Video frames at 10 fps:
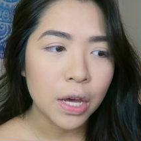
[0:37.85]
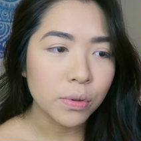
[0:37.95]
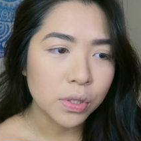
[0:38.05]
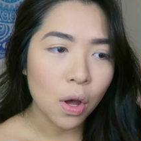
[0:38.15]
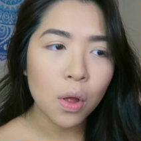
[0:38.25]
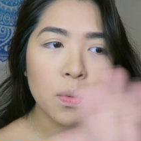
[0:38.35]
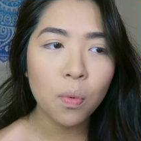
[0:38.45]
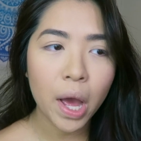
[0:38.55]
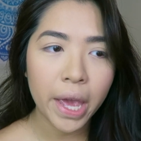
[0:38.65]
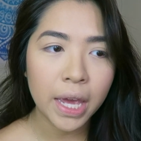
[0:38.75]
It was all
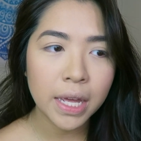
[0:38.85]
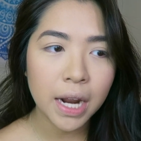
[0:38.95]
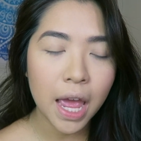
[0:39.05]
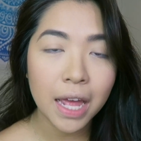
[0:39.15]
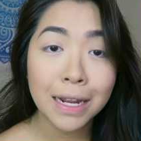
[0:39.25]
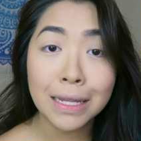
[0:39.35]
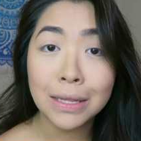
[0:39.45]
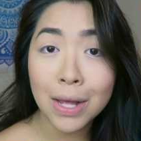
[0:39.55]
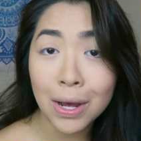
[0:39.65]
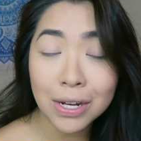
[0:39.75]
white and it
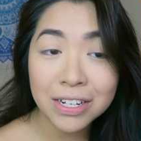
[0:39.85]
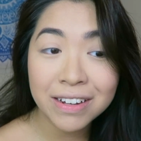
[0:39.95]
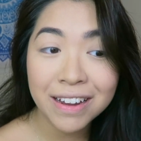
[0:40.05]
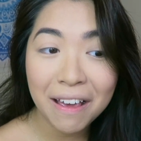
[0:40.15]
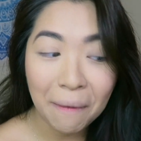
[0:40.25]
looked